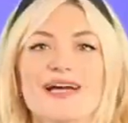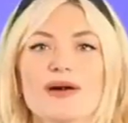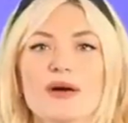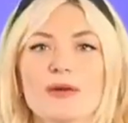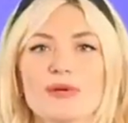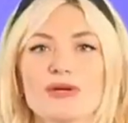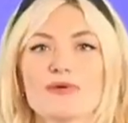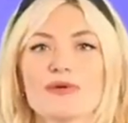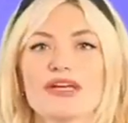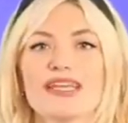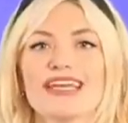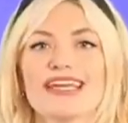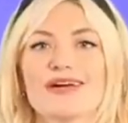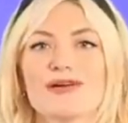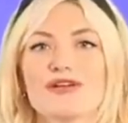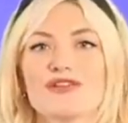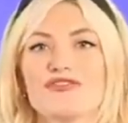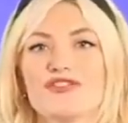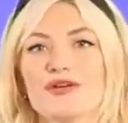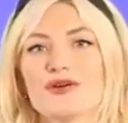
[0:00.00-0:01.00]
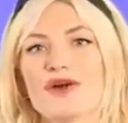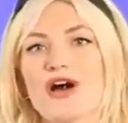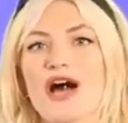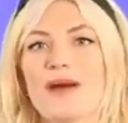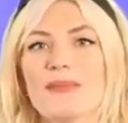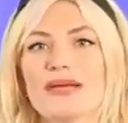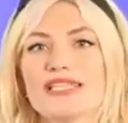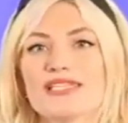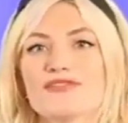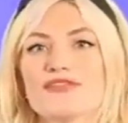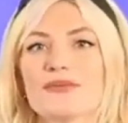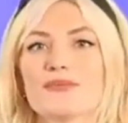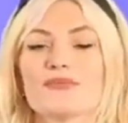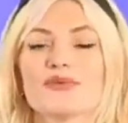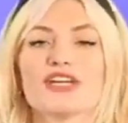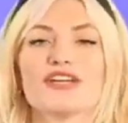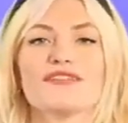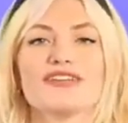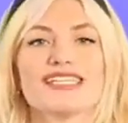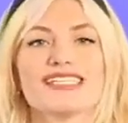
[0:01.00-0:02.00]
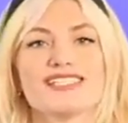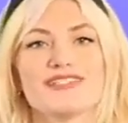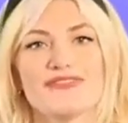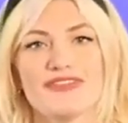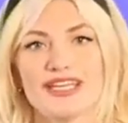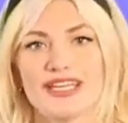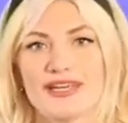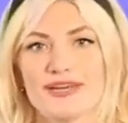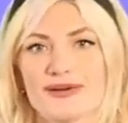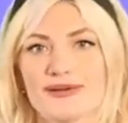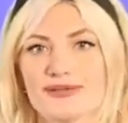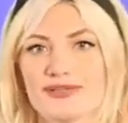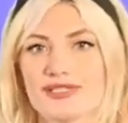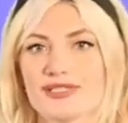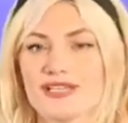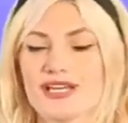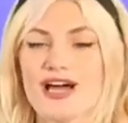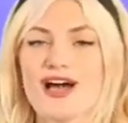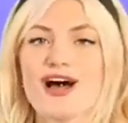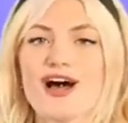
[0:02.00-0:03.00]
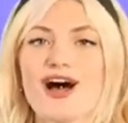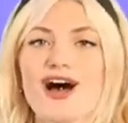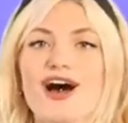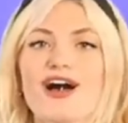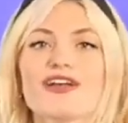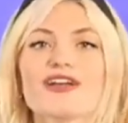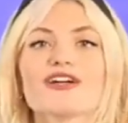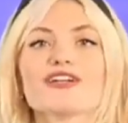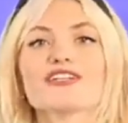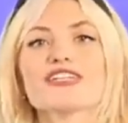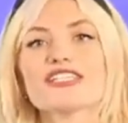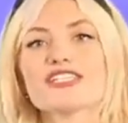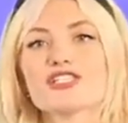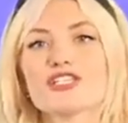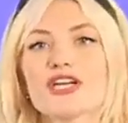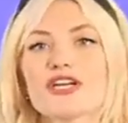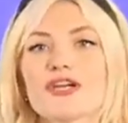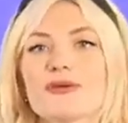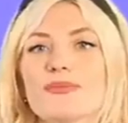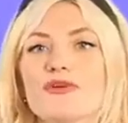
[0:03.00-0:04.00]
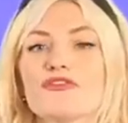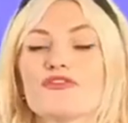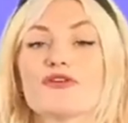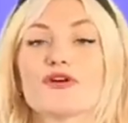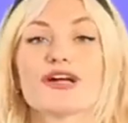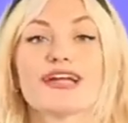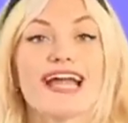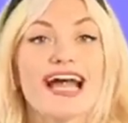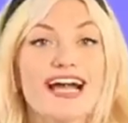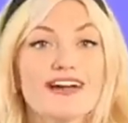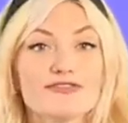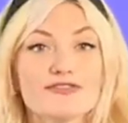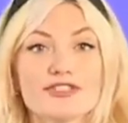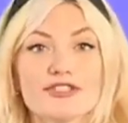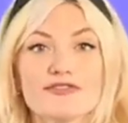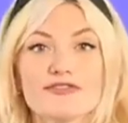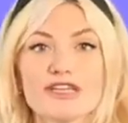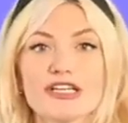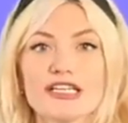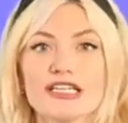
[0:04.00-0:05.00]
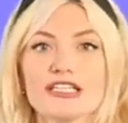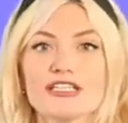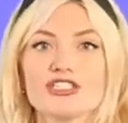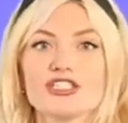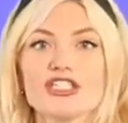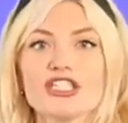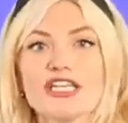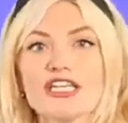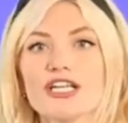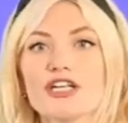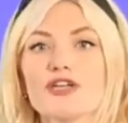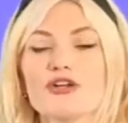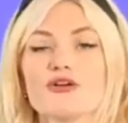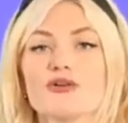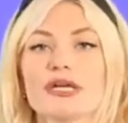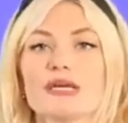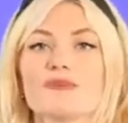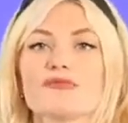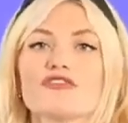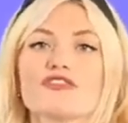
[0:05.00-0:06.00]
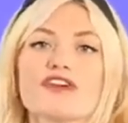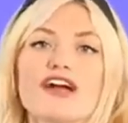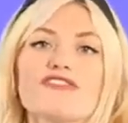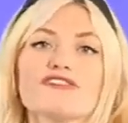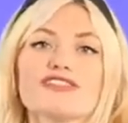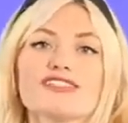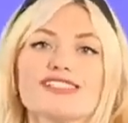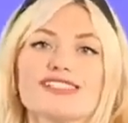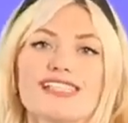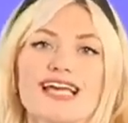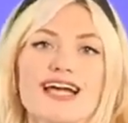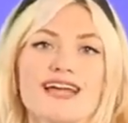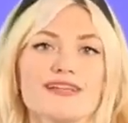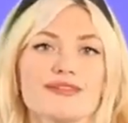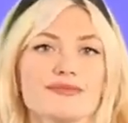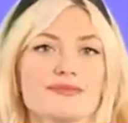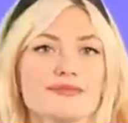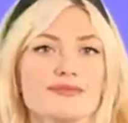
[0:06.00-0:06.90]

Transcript: now I'll be reading out a few comments from previous videos. On our Kris Jenner before and after vid, Gina No Name Forever said,